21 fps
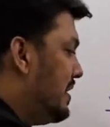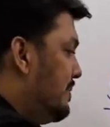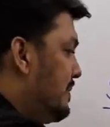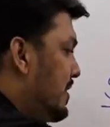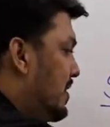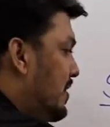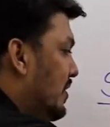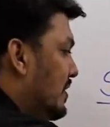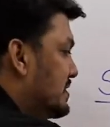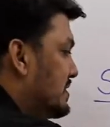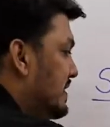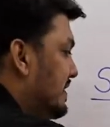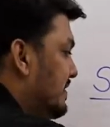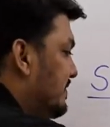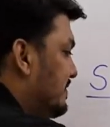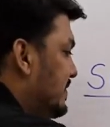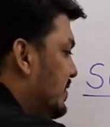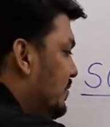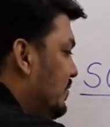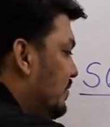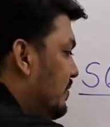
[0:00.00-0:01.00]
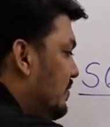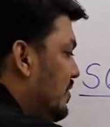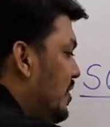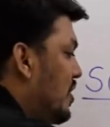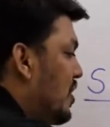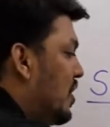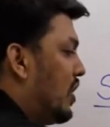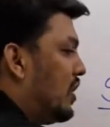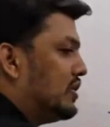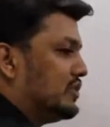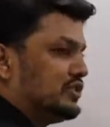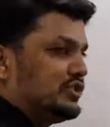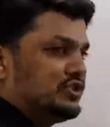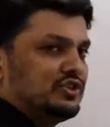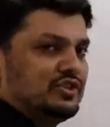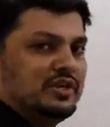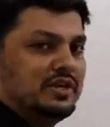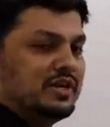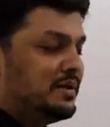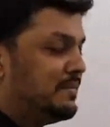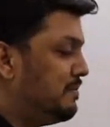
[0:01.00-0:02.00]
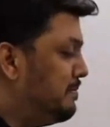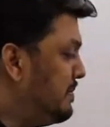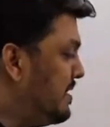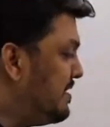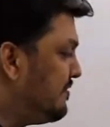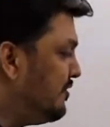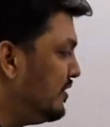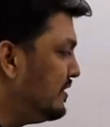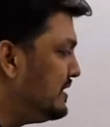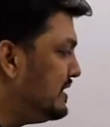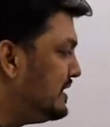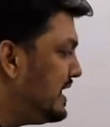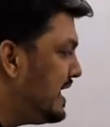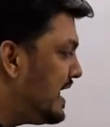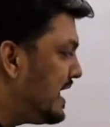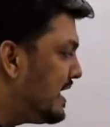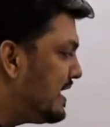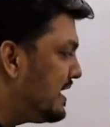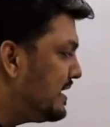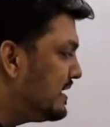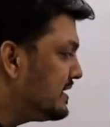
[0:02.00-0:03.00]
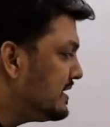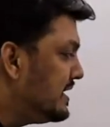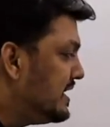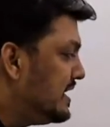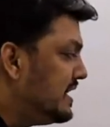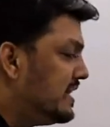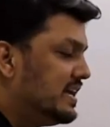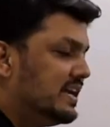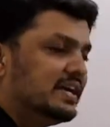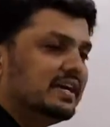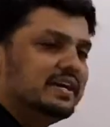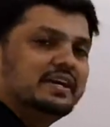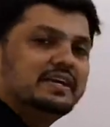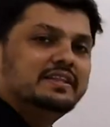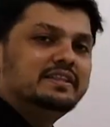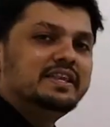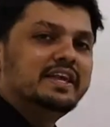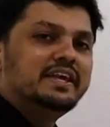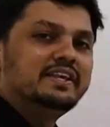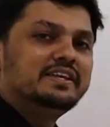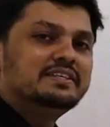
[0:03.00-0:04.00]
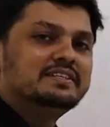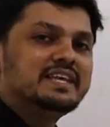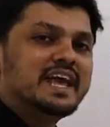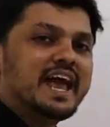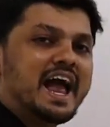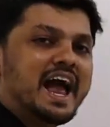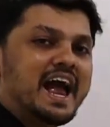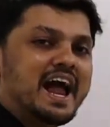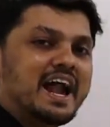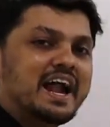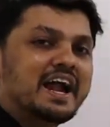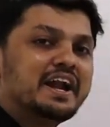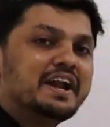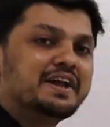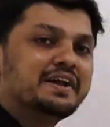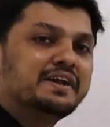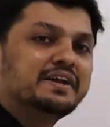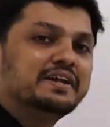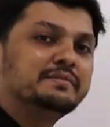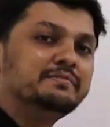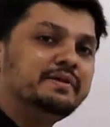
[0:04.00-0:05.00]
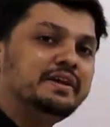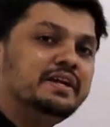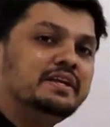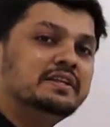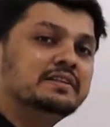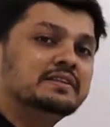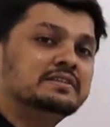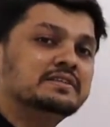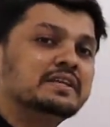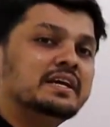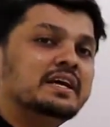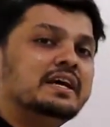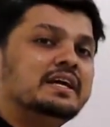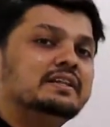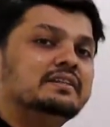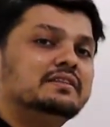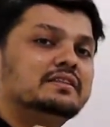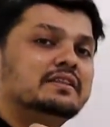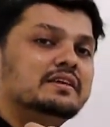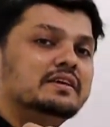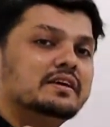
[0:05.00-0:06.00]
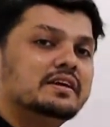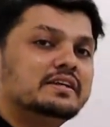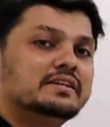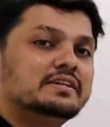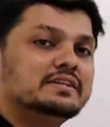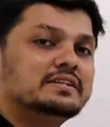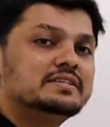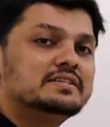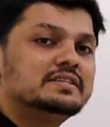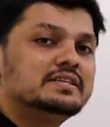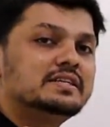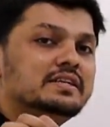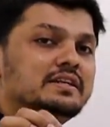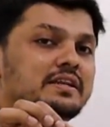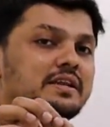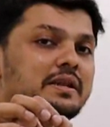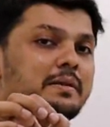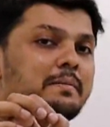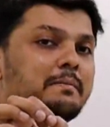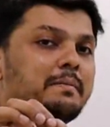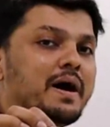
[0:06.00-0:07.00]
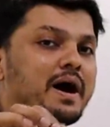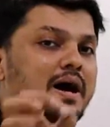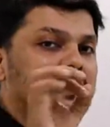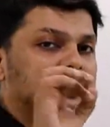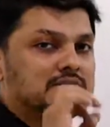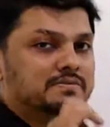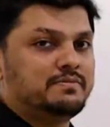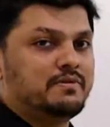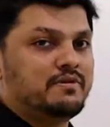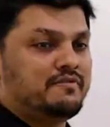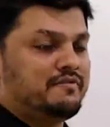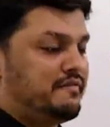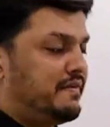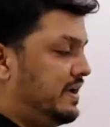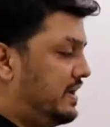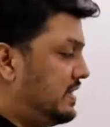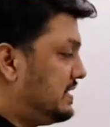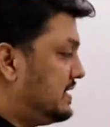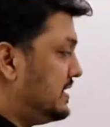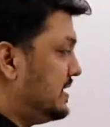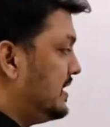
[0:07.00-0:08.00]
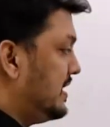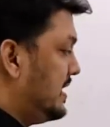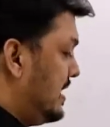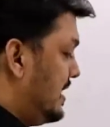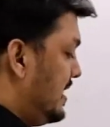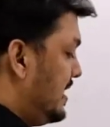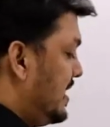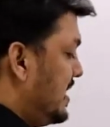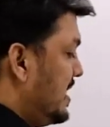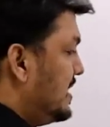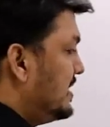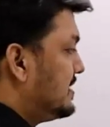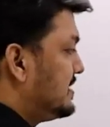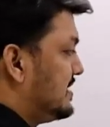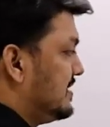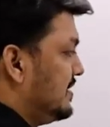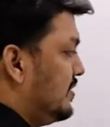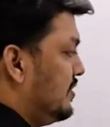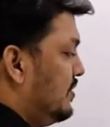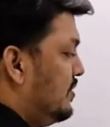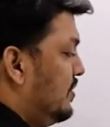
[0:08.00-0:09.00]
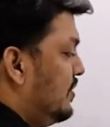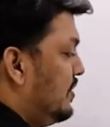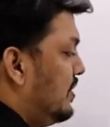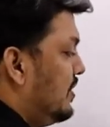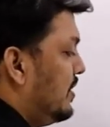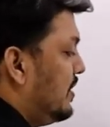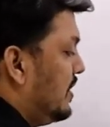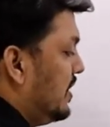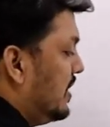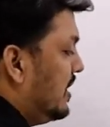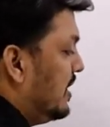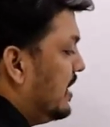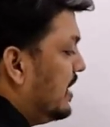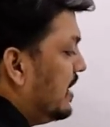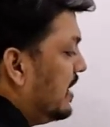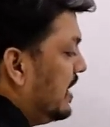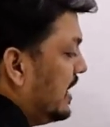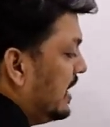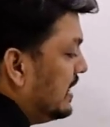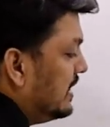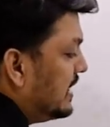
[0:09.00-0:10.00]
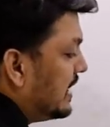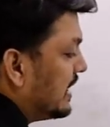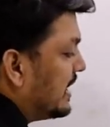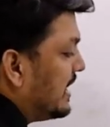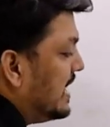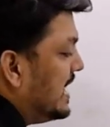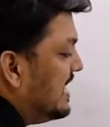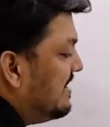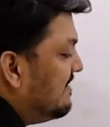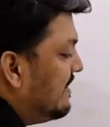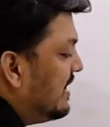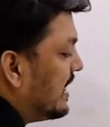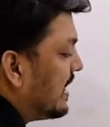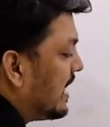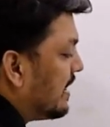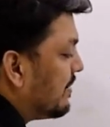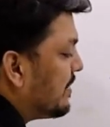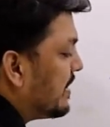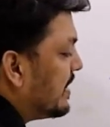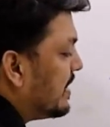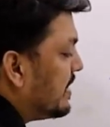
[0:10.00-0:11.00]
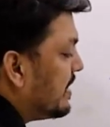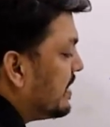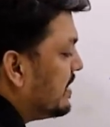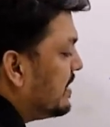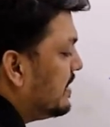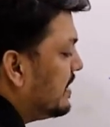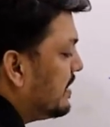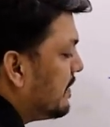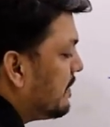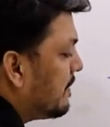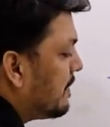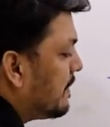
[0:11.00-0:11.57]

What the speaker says: because of the lost. Before that there is had. It means it is in past perfect. So the key will come here.